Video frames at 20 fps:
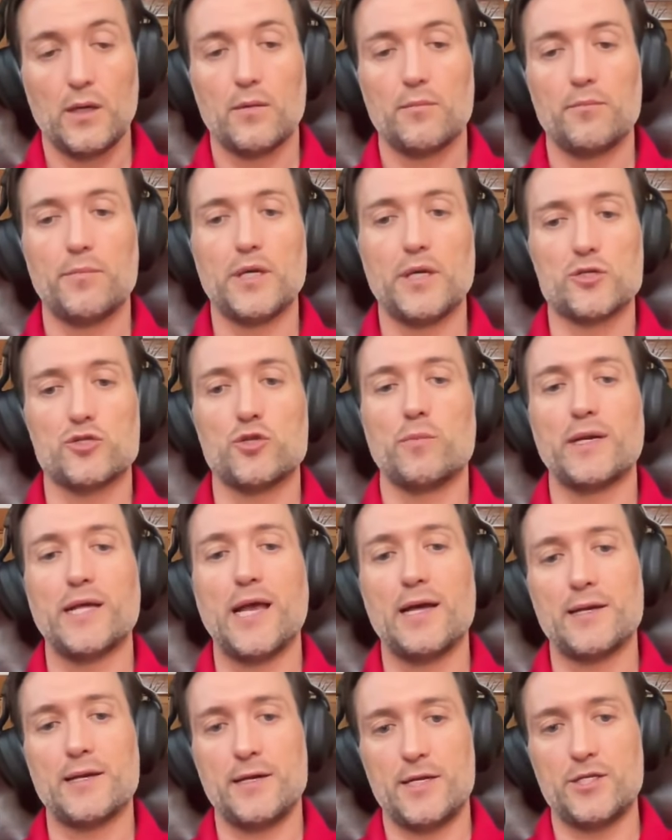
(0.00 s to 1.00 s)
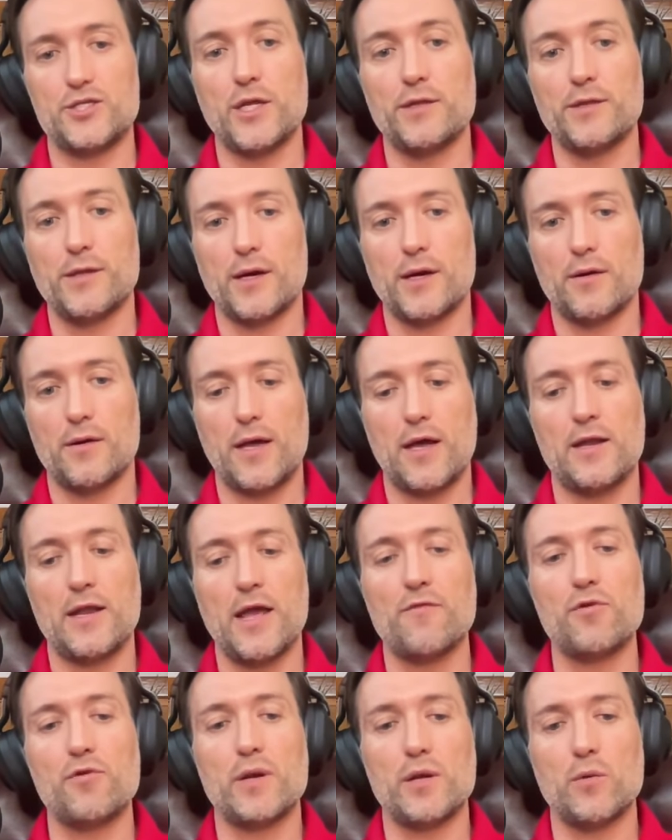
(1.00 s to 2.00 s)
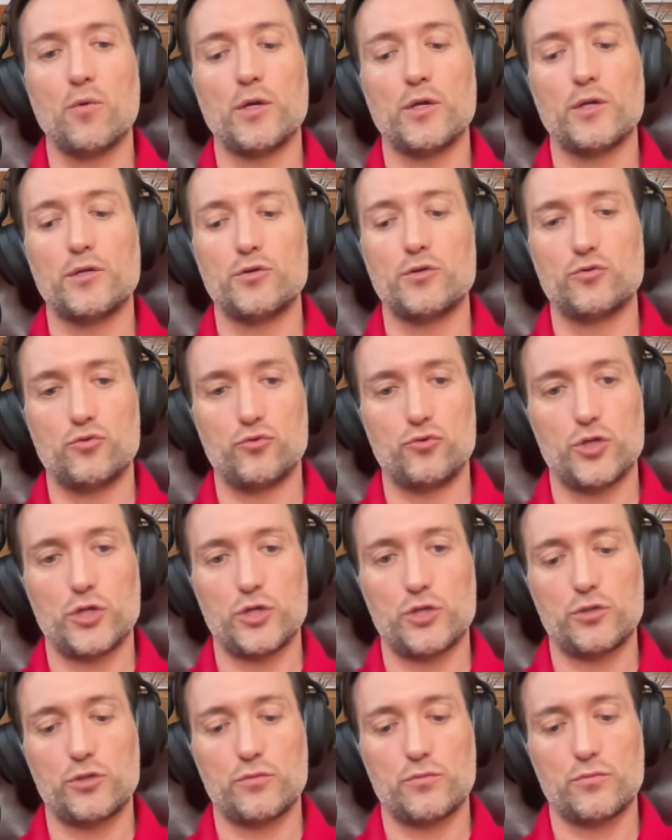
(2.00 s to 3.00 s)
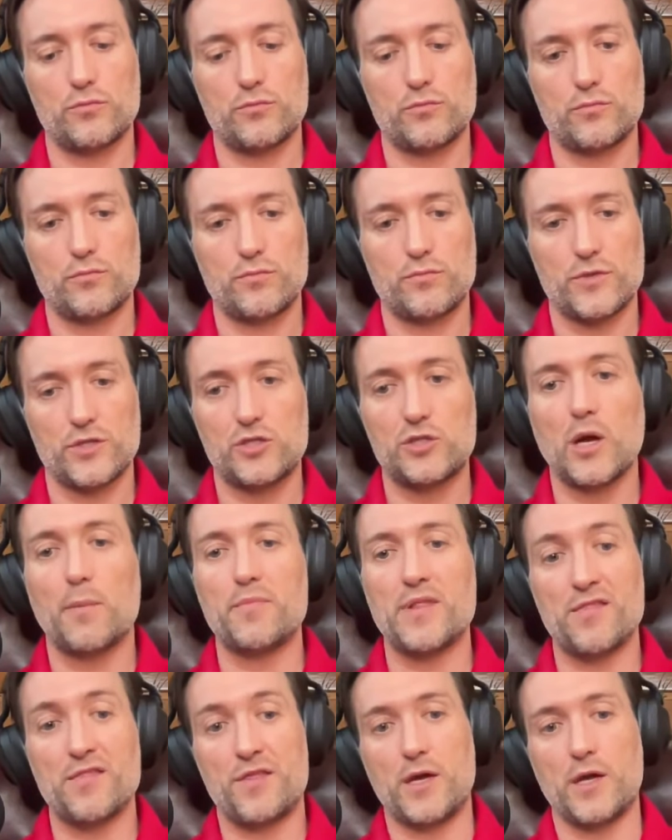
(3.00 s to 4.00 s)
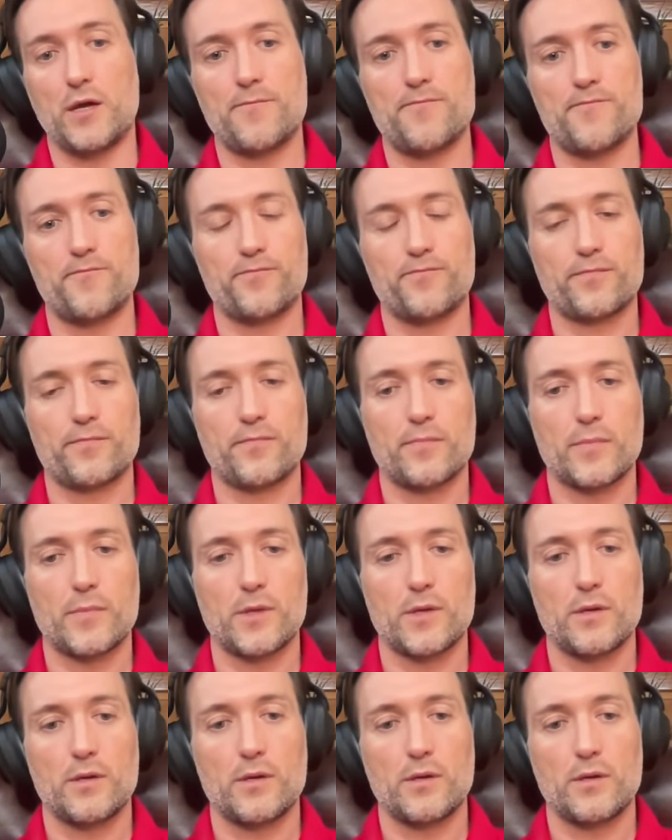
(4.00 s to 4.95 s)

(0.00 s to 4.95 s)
because nobody had an agenda and everybody wanted to just stop that thing. Mm-hmm.